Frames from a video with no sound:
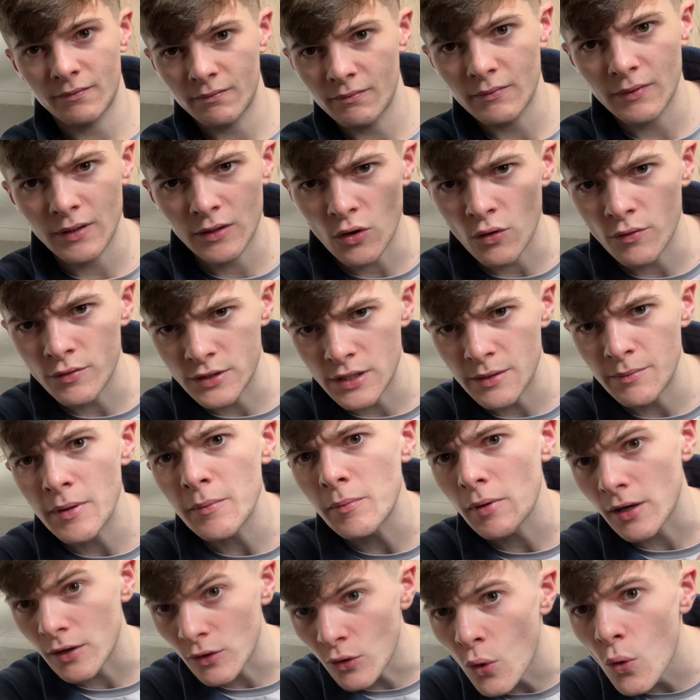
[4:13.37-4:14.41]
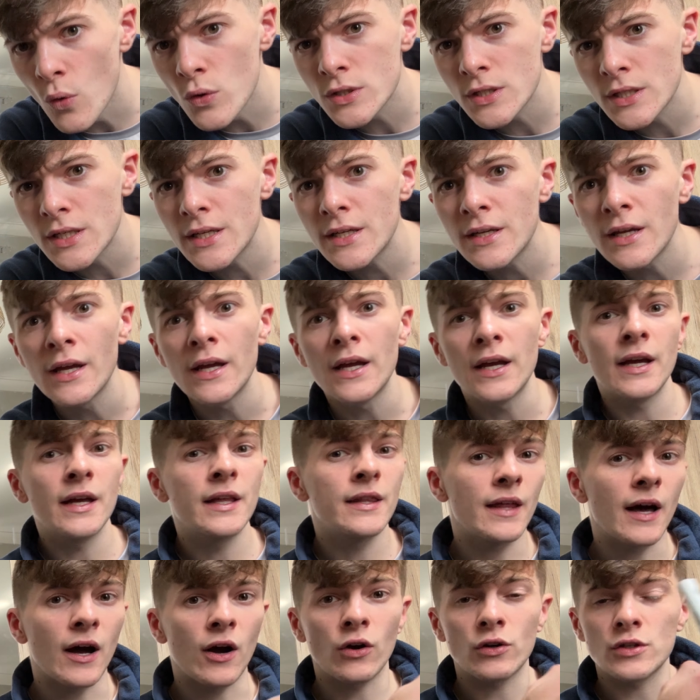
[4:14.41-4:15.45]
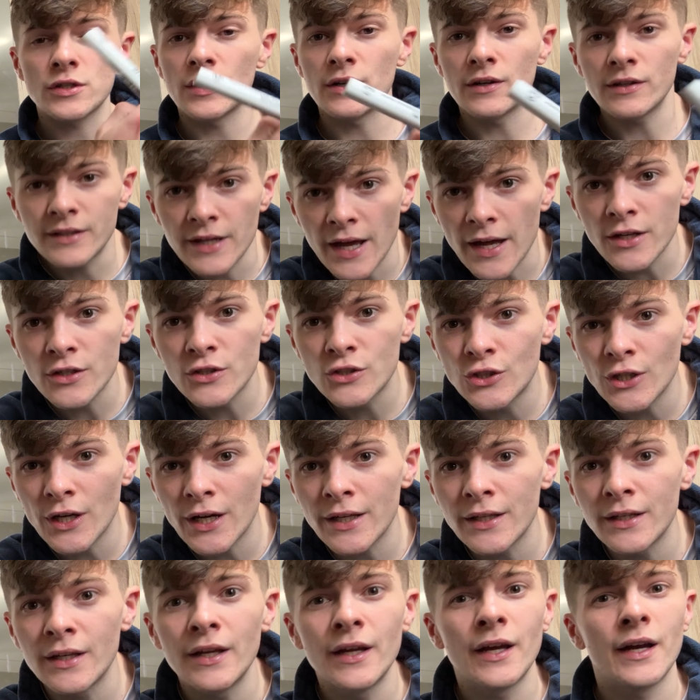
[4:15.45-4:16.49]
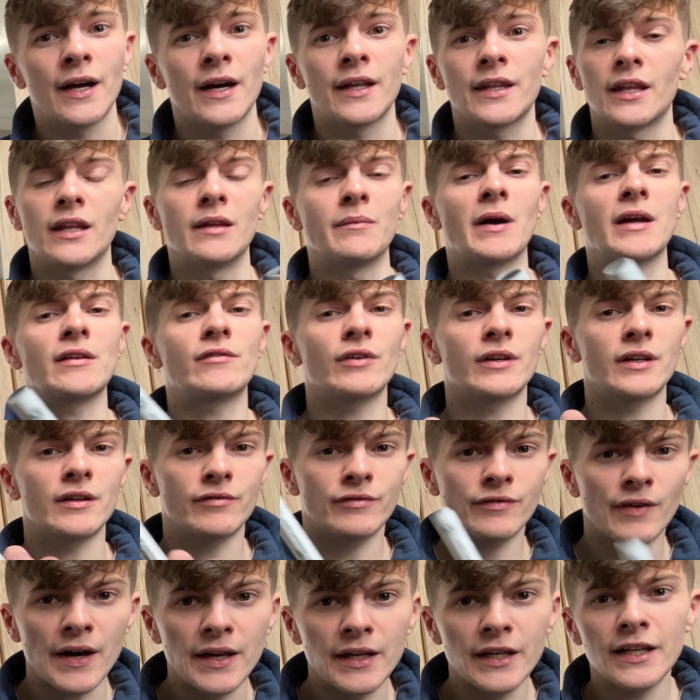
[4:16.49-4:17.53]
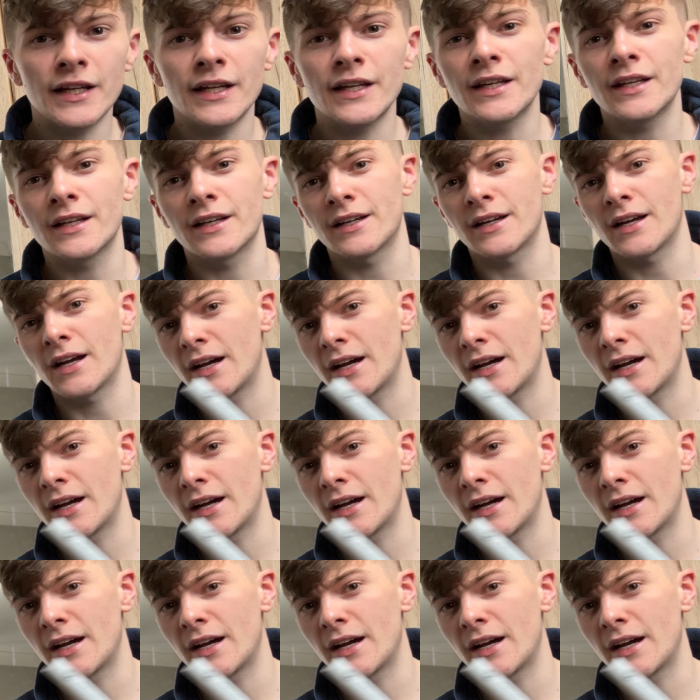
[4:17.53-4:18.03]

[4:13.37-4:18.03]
And obviously people are nosy, that hooks their attention, and then they might find it funny.